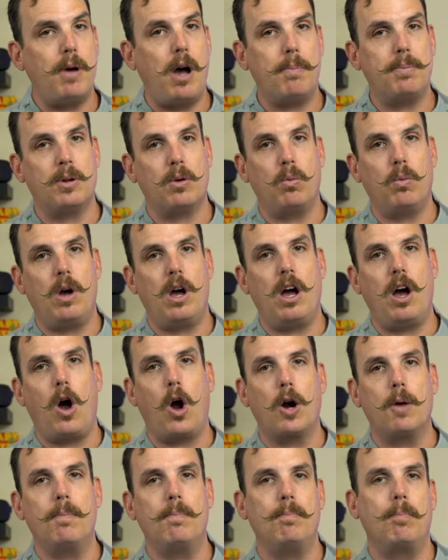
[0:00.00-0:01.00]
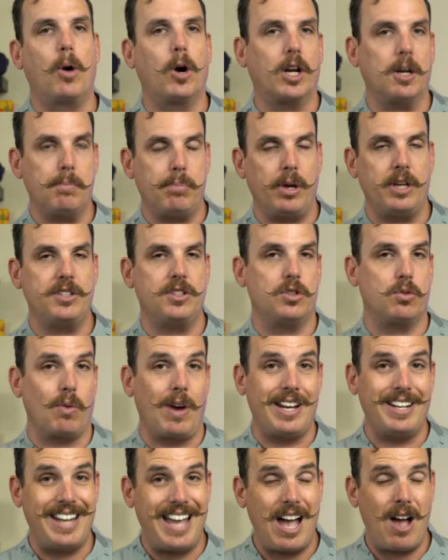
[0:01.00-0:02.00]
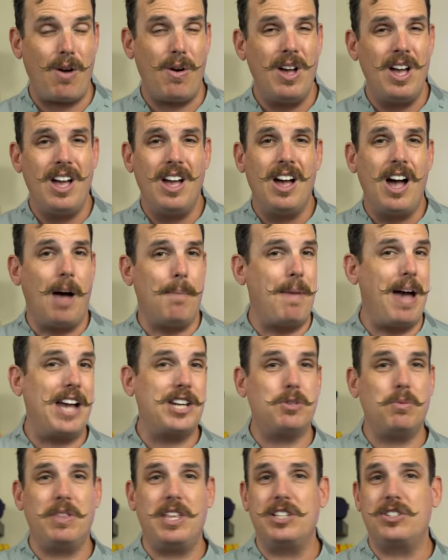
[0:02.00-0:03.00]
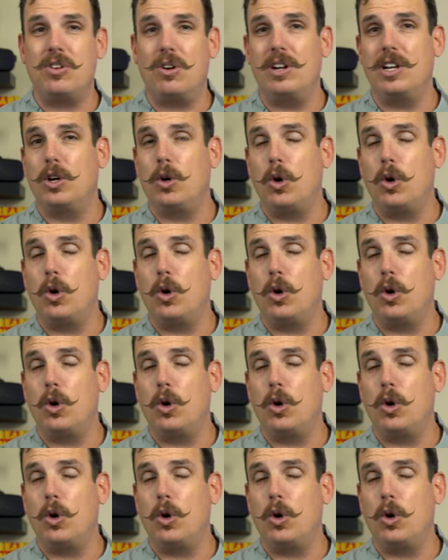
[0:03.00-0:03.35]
popular art marketplaces right now. Imagine when they start